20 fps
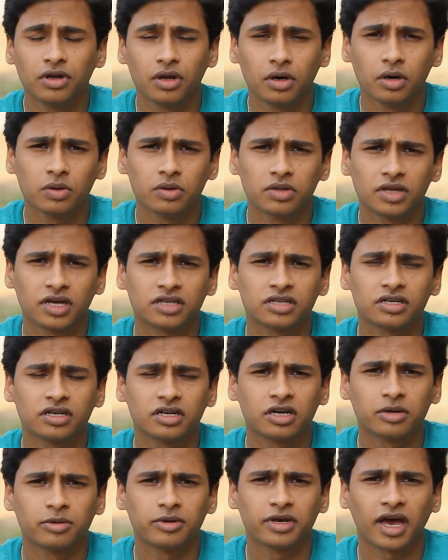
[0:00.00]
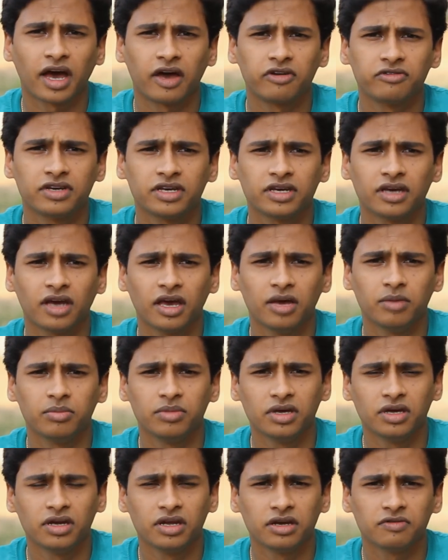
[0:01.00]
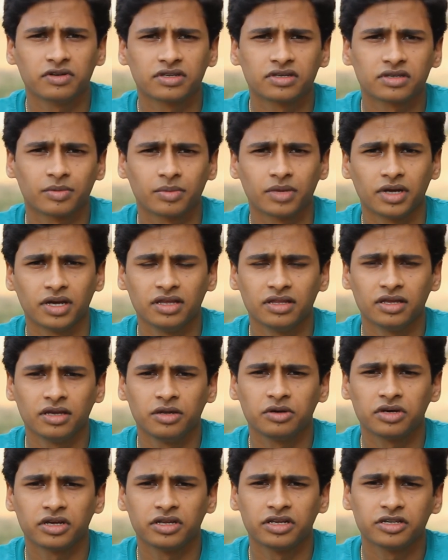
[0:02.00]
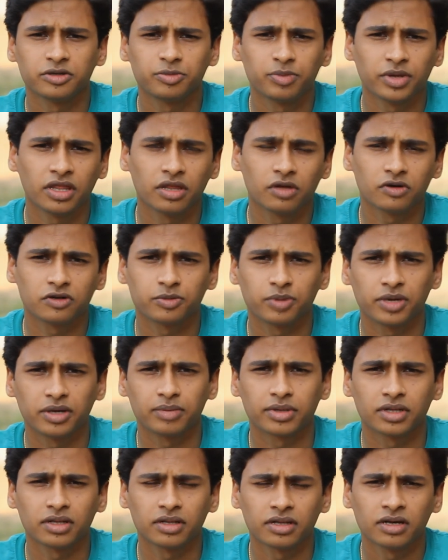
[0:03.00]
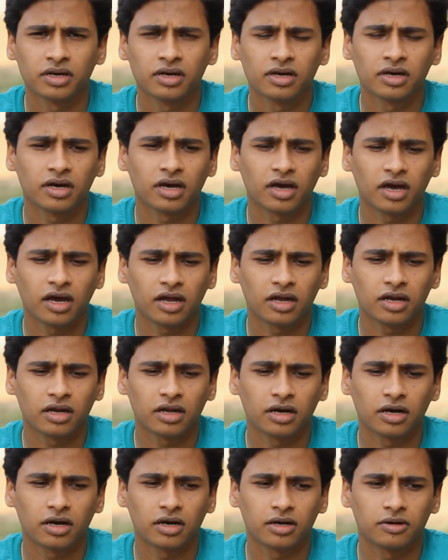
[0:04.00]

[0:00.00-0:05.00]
you know that you're going to be having a meeting with somebody, then you can just pin those people, and